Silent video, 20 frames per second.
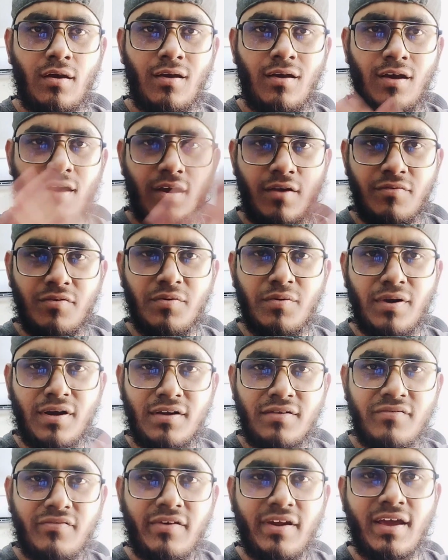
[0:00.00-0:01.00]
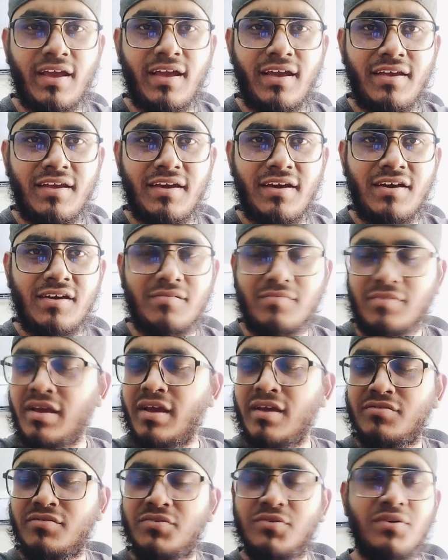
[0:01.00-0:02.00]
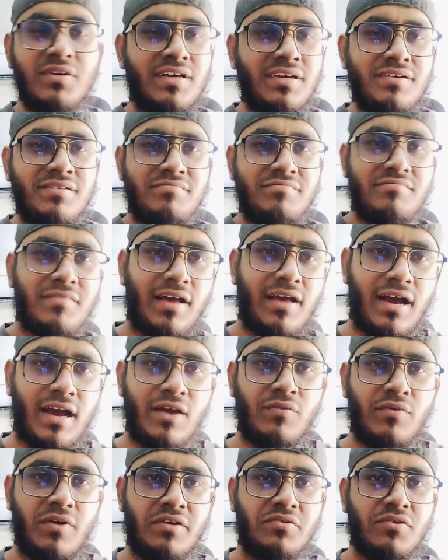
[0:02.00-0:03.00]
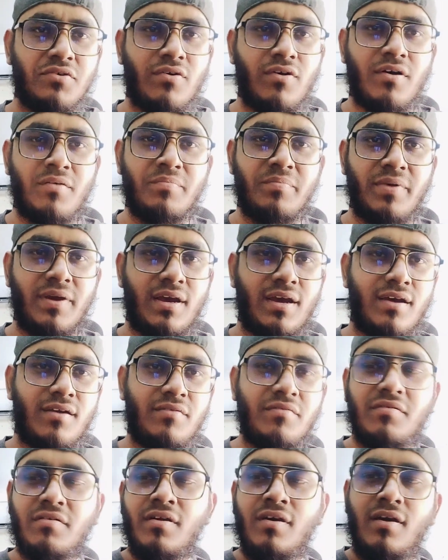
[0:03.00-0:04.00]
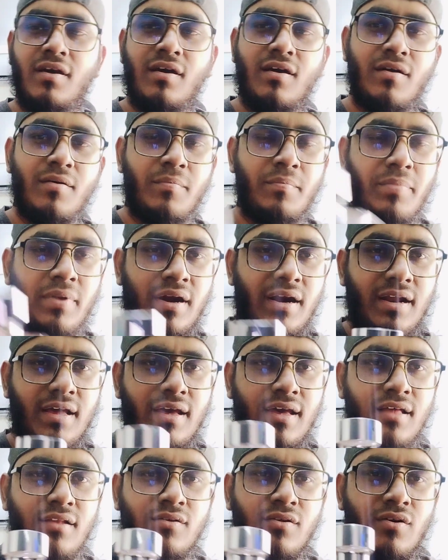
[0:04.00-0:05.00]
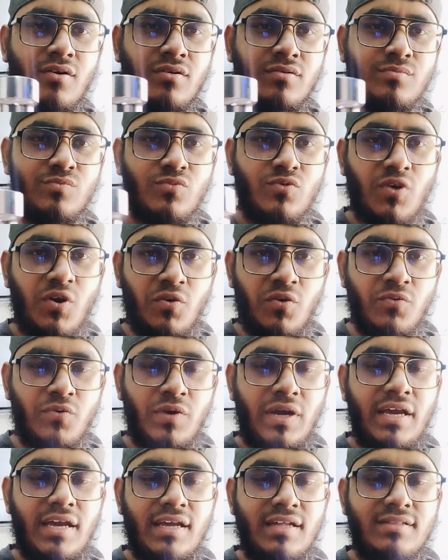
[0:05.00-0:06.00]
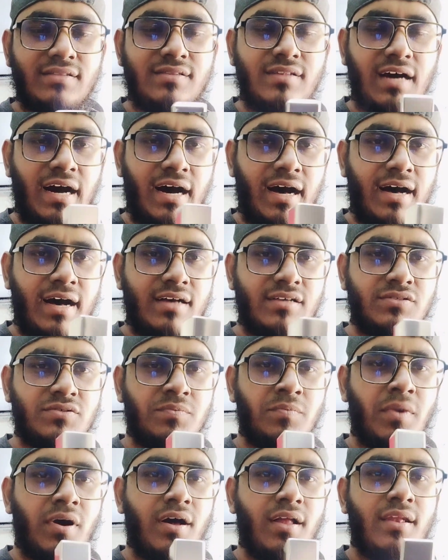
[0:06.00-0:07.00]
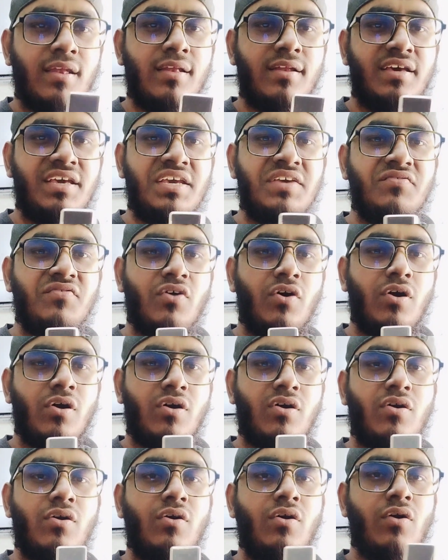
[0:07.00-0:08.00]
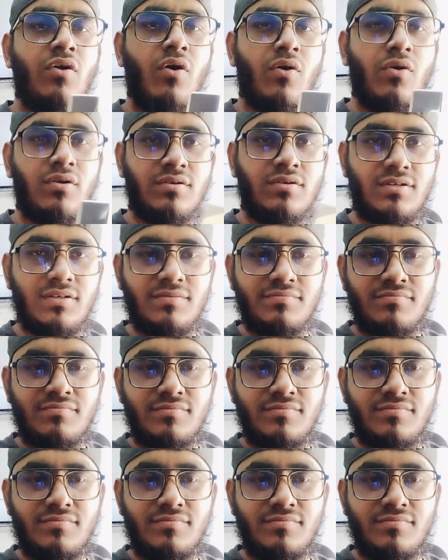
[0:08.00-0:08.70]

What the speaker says: Hi everyone, Fraga here, and today I want to compare Prada L'Homme with Ajmal Evoke Gold.